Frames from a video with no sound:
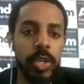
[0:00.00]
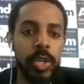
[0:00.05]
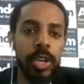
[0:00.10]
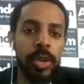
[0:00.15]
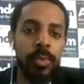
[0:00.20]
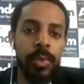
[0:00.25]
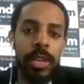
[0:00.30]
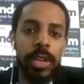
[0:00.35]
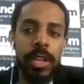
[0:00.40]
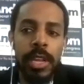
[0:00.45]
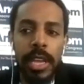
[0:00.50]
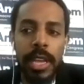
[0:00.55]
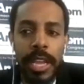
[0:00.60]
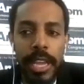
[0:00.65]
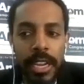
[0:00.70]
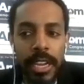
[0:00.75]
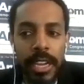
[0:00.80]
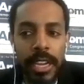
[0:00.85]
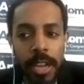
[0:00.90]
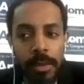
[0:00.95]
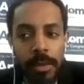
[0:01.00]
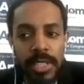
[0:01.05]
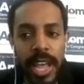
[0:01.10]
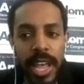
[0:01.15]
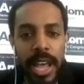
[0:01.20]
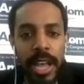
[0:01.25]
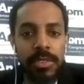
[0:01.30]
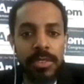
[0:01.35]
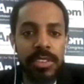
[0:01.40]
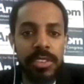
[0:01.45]
And when it comes to
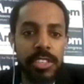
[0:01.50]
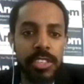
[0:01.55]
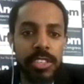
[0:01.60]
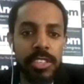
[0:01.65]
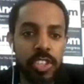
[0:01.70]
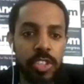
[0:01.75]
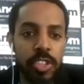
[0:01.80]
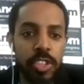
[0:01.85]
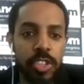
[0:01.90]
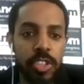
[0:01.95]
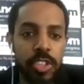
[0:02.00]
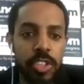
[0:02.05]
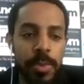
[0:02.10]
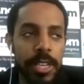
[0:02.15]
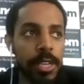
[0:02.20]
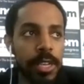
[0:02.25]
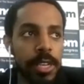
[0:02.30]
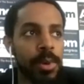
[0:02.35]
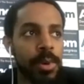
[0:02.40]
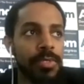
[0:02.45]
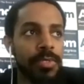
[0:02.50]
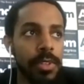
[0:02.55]
housing, as you're speaking about,